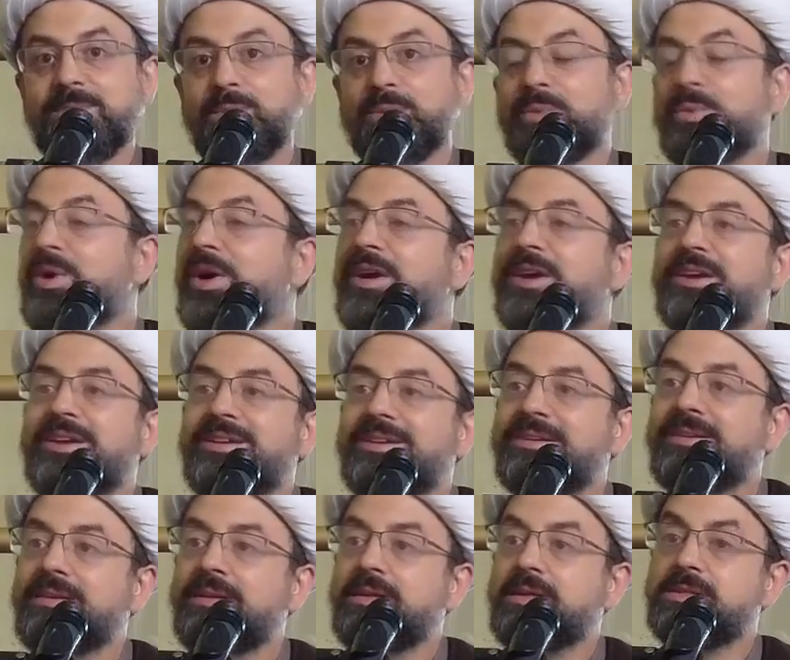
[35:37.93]
Why?
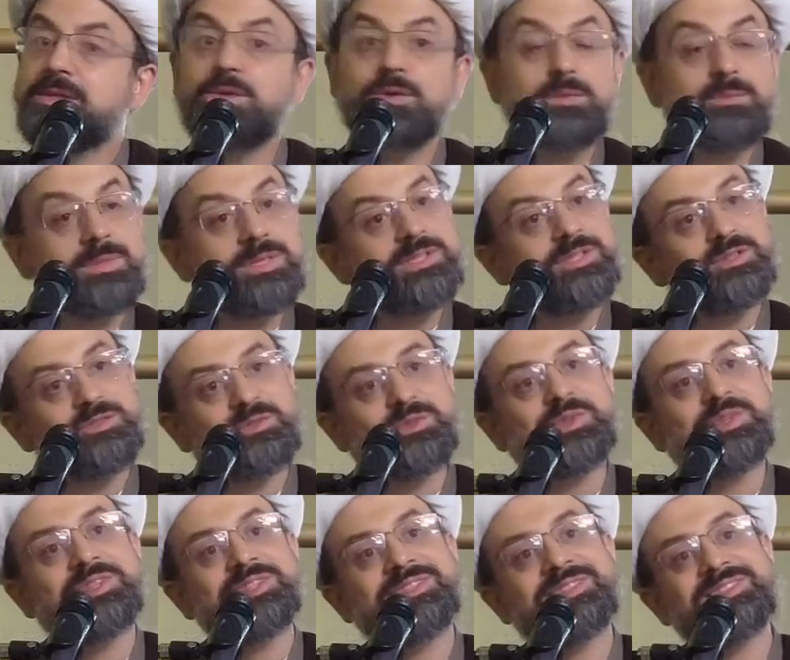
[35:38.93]
It's a good message for
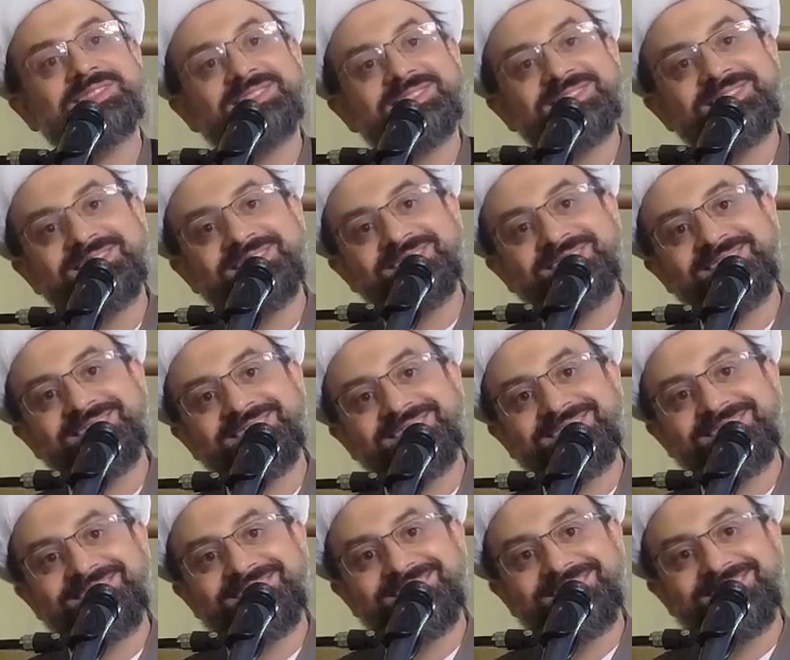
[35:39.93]
us.
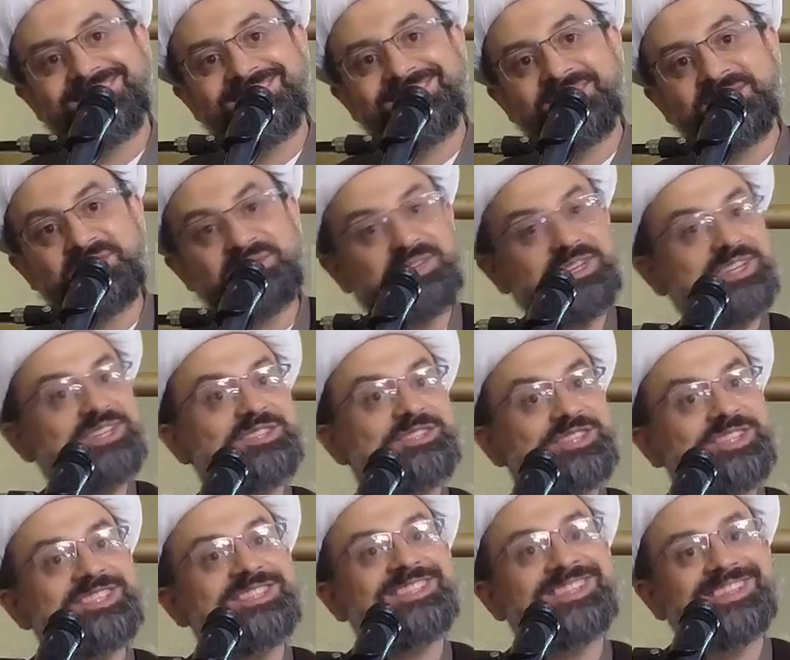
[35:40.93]
It's very
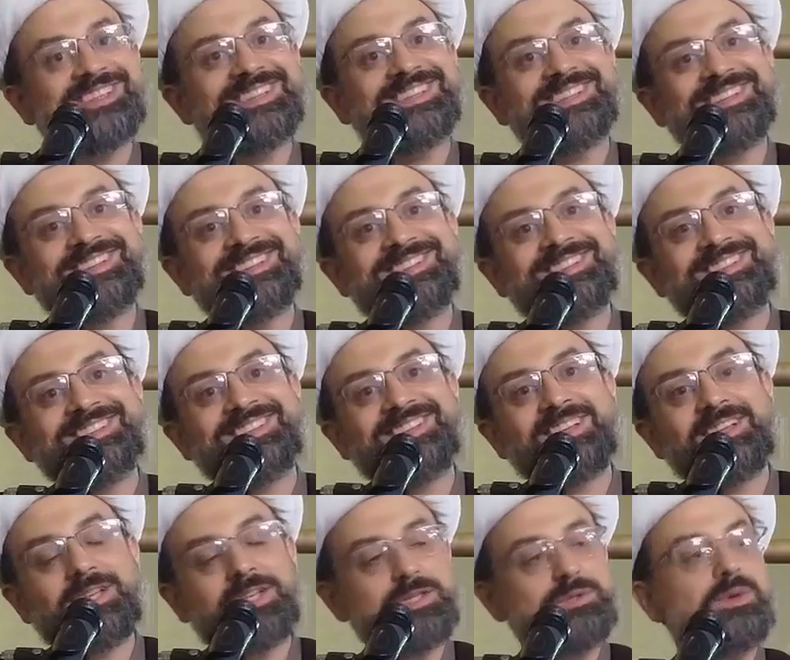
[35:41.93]
interesting.
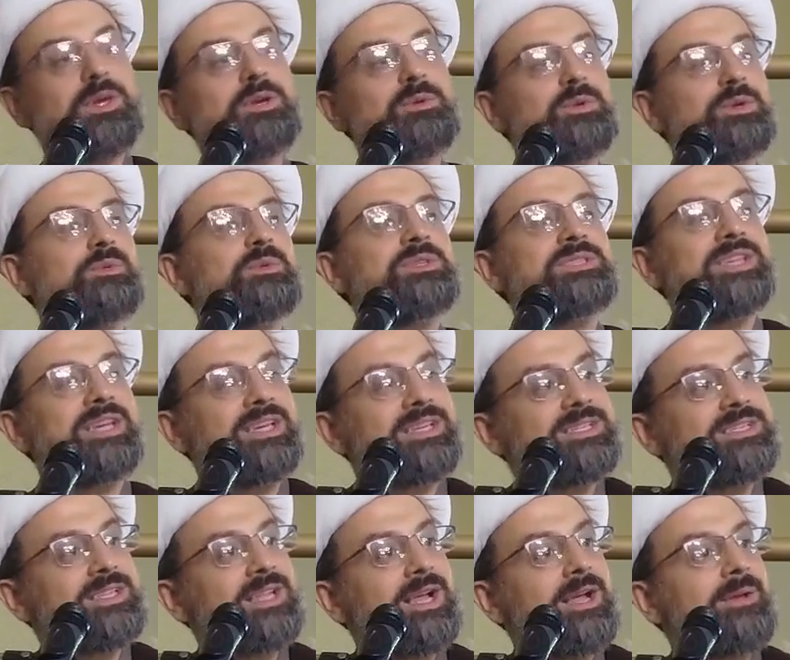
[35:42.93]
That's why when we say
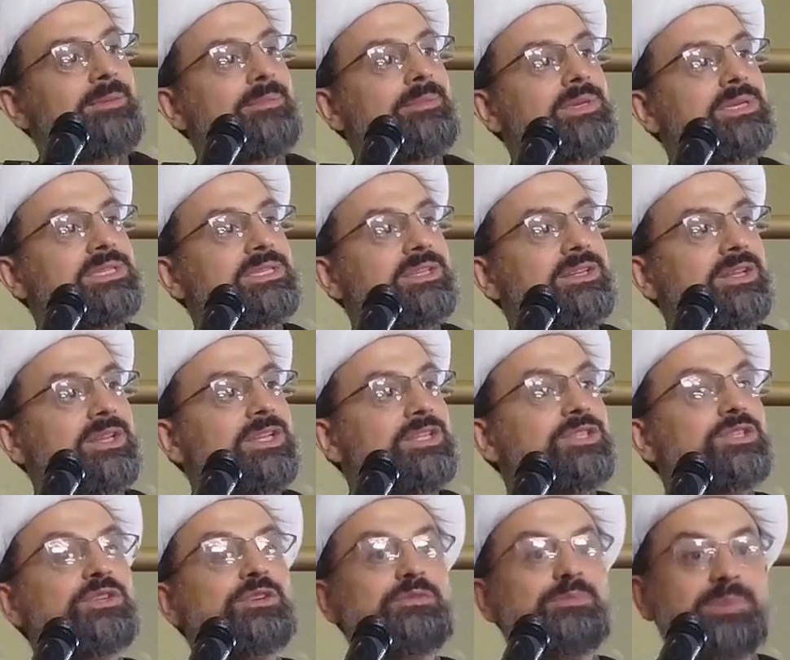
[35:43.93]
Islam is the
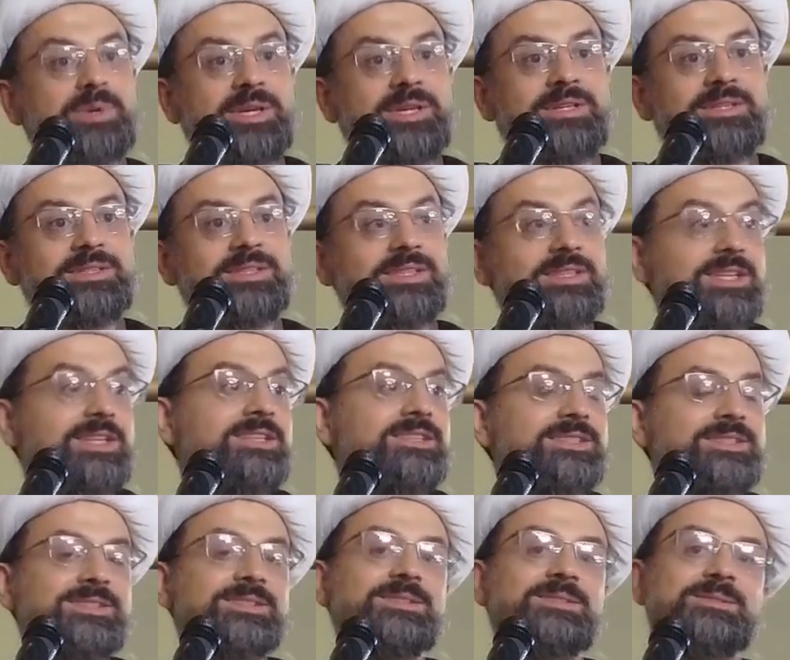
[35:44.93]
religion of peace, it is.
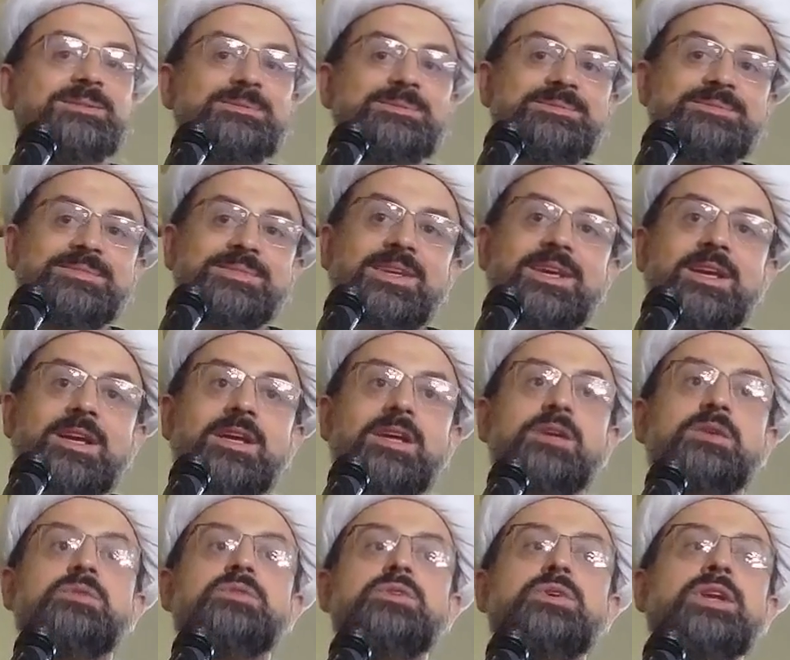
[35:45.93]

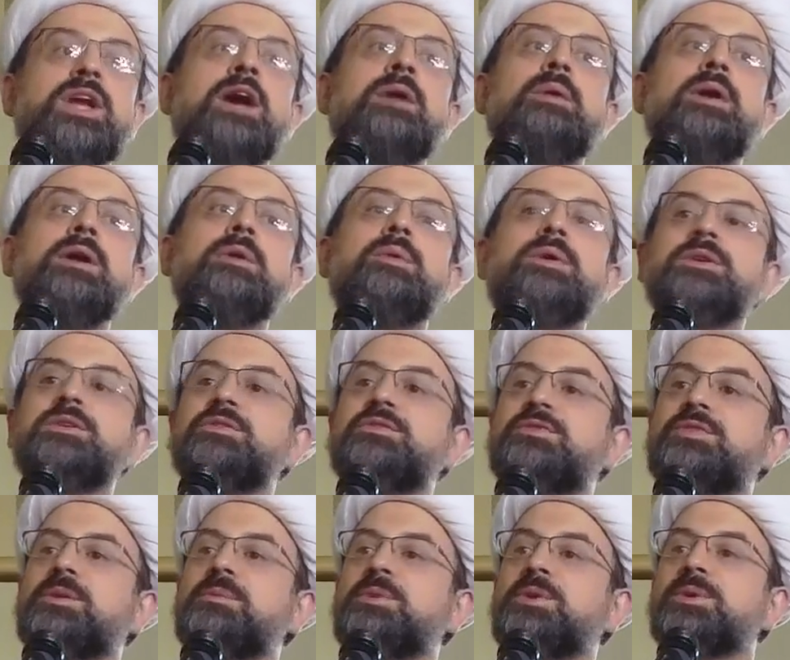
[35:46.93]
So now I want
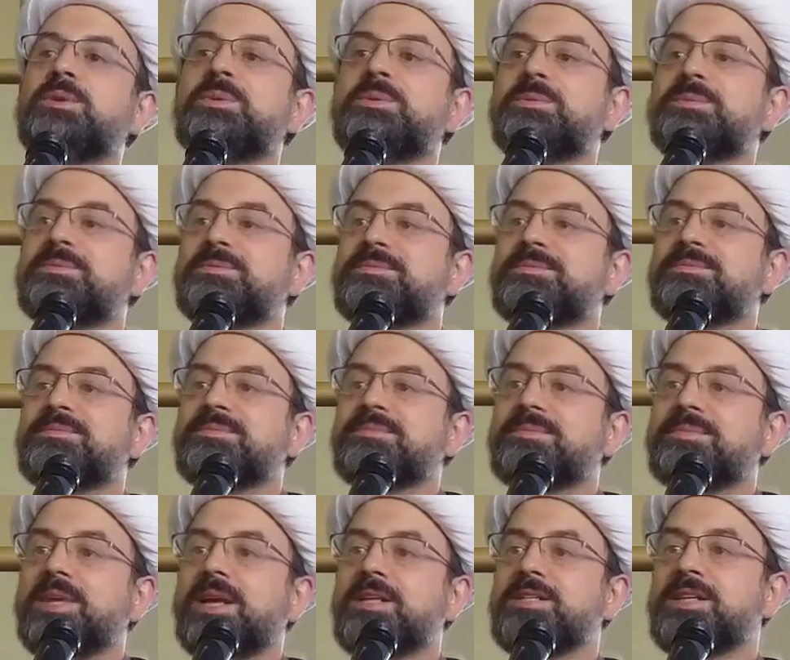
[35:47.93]
from you,
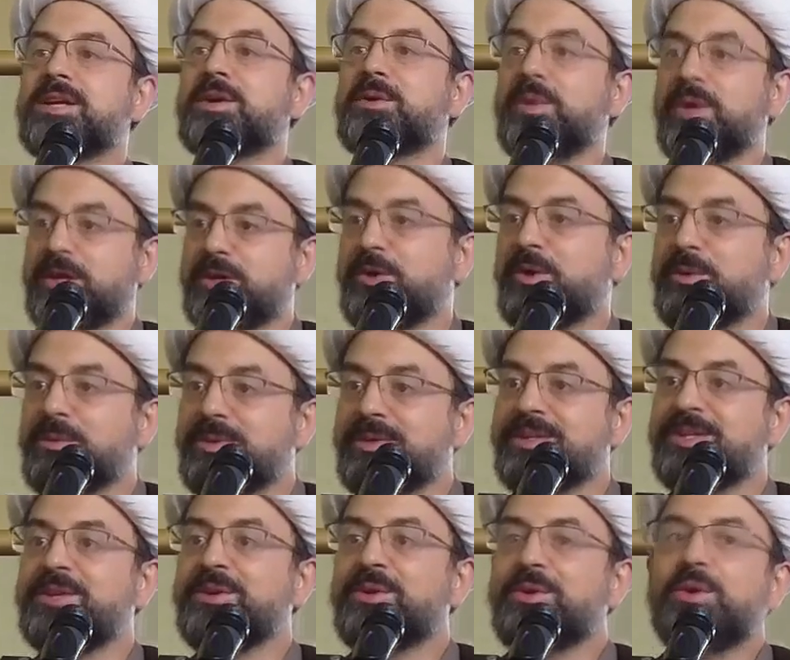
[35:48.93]
as a quick
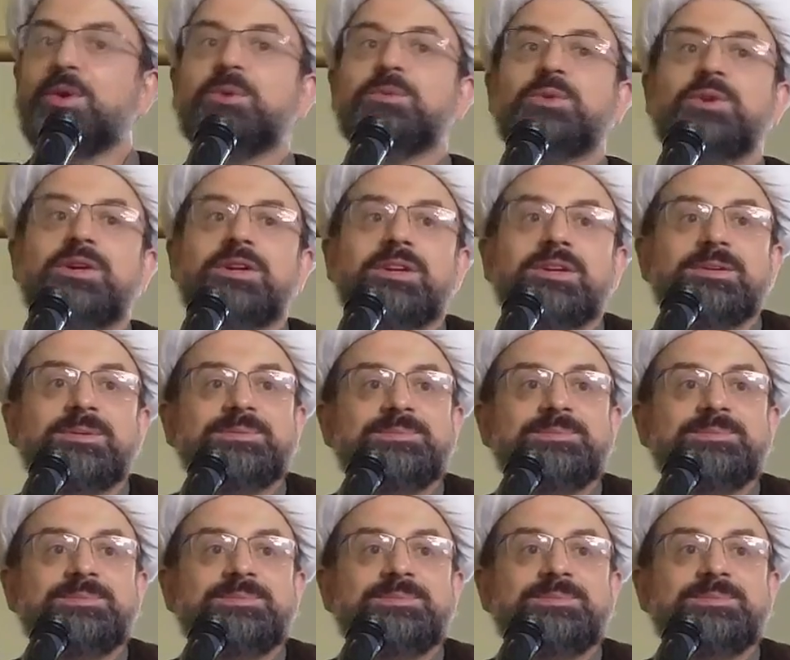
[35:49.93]
homework,